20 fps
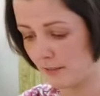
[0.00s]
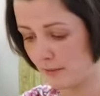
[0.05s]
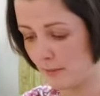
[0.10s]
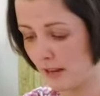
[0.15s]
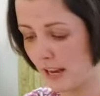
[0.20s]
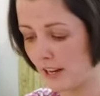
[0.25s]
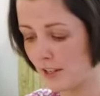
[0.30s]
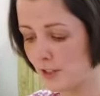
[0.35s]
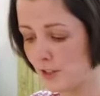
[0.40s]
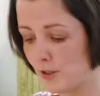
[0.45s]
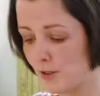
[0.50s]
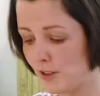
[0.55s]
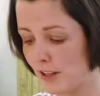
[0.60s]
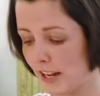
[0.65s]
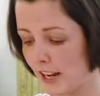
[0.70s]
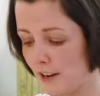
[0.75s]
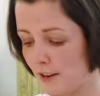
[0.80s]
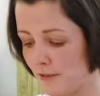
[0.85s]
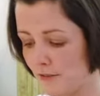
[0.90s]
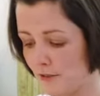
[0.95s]
Yeah, do look
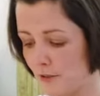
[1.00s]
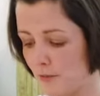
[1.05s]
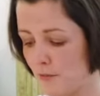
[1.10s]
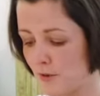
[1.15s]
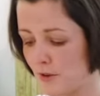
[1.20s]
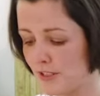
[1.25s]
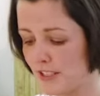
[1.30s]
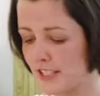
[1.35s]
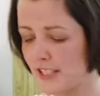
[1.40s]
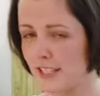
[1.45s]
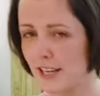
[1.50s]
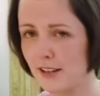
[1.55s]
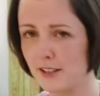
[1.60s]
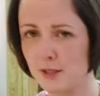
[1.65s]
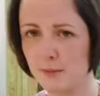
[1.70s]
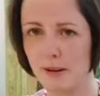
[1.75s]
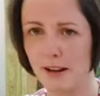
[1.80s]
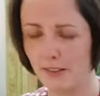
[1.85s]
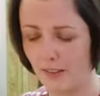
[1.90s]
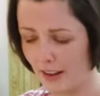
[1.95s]
out for more details
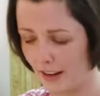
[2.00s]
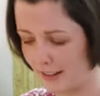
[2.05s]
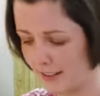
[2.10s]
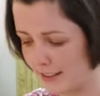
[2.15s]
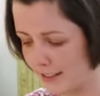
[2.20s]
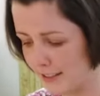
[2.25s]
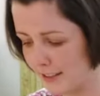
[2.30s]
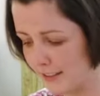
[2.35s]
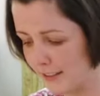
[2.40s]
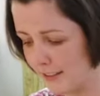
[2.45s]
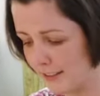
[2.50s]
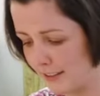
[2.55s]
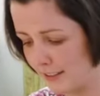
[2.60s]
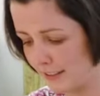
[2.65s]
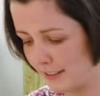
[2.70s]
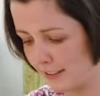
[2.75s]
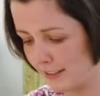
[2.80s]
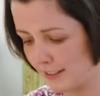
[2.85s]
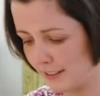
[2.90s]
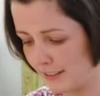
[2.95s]
about that,
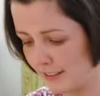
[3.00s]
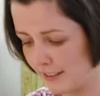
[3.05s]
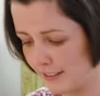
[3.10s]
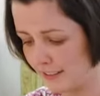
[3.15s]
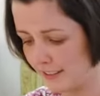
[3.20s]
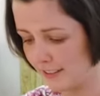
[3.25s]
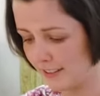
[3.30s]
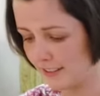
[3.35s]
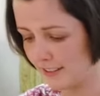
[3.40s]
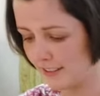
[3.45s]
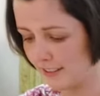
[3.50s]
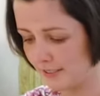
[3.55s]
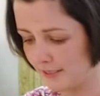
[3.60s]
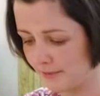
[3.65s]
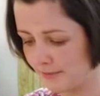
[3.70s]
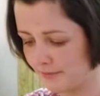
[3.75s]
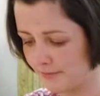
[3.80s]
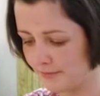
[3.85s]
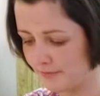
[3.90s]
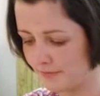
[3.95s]

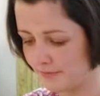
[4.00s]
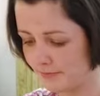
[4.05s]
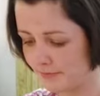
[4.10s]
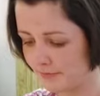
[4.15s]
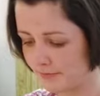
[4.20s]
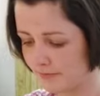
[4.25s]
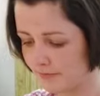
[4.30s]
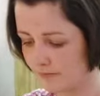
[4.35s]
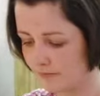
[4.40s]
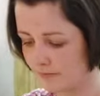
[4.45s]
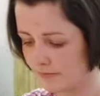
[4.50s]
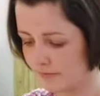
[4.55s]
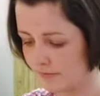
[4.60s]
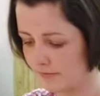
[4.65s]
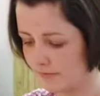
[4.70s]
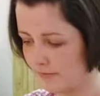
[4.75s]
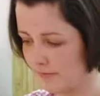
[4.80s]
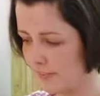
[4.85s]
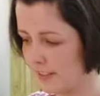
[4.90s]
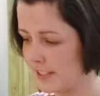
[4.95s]

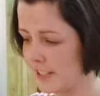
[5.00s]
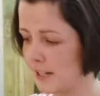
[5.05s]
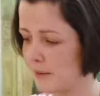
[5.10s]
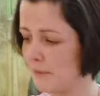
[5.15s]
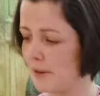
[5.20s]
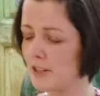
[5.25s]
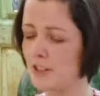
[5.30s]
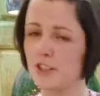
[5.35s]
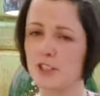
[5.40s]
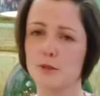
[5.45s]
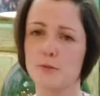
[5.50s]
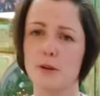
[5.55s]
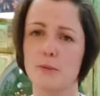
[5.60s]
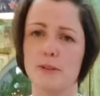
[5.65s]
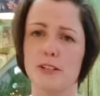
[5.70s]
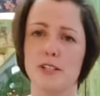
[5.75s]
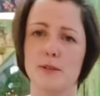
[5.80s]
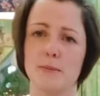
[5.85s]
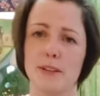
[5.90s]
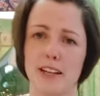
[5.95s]
because I imagine there's
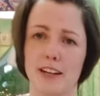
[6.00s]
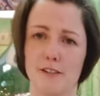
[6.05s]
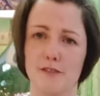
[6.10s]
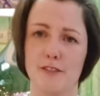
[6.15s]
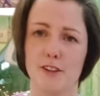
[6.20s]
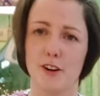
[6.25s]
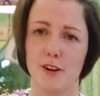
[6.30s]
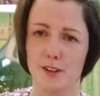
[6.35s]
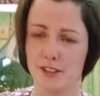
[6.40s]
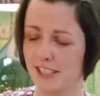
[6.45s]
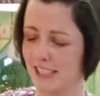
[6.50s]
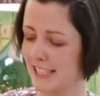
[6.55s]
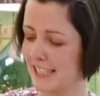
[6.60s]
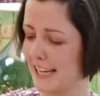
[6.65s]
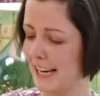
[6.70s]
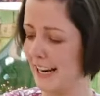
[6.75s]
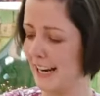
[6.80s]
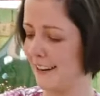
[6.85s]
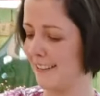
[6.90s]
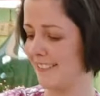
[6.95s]
probably something I've forgotten
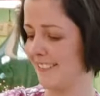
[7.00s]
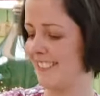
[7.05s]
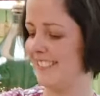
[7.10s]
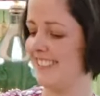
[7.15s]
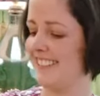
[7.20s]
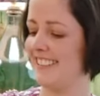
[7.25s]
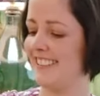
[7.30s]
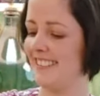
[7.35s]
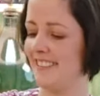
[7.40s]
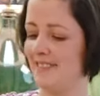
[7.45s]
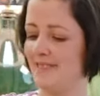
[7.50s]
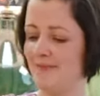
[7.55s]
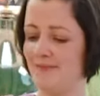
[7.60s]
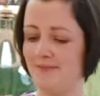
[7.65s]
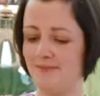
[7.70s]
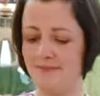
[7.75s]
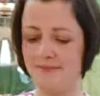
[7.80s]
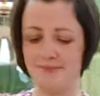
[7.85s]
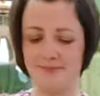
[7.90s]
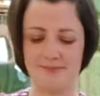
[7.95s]
to
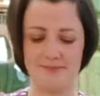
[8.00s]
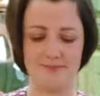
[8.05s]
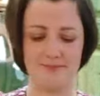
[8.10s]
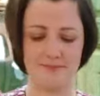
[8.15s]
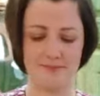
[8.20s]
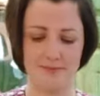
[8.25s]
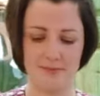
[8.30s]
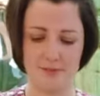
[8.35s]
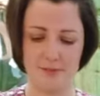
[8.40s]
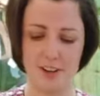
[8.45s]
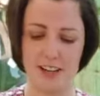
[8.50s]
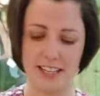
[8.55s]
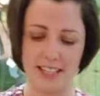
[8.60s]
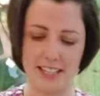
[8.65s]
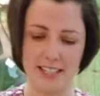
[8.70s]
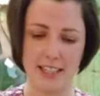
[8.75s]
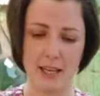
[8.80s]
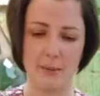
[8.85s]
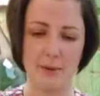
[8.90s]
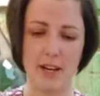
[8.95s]
say. Right,
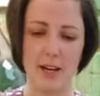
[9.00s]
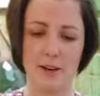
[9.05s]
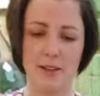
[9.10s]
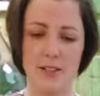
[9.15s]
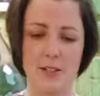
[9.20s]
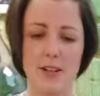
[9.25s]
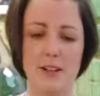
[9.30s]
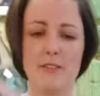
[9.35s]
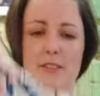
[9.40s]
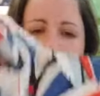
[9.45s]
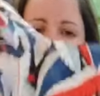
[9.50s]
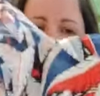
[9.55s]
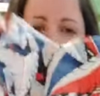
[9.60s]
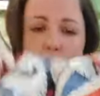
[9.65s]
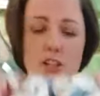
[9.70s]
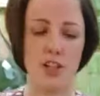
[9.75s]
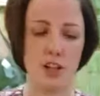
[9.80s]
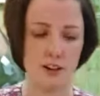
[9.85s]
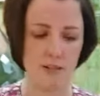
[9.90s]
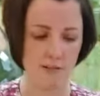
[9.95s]
there we go. So I've
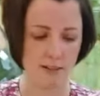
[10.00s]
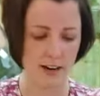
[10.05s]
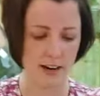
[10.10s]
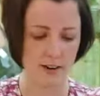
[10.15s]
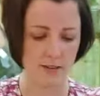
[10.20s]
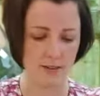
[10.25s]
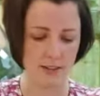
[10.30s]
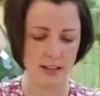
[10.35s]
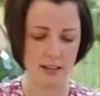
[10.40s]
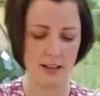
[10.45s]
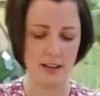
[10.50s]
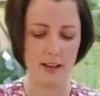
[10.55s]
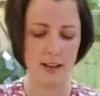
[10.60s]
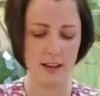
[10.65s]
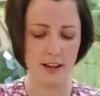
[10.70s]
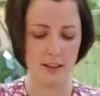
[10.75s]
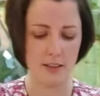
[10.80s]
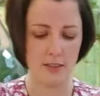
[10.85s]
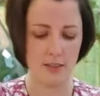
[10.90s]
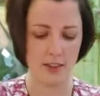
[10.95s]
stitched around
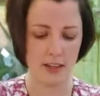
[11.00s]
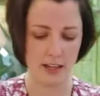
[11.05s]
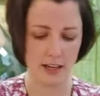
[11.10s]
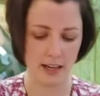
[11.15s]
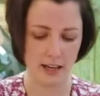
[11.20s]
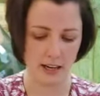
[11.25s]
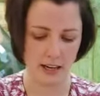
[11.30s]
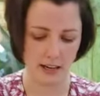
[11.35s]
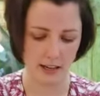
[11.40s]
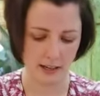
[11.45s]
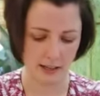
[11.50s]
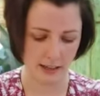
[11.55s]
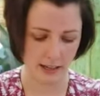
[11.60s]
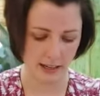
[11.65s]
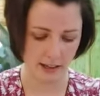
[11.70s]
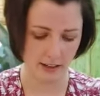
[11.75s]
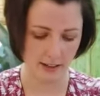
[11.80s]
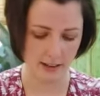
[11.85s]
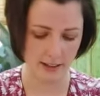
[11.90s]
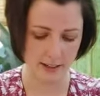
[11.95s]
the
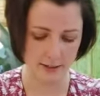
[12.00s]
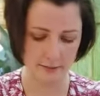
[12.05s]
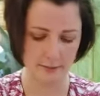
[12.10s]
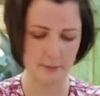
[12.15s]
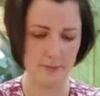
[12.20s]
neckline.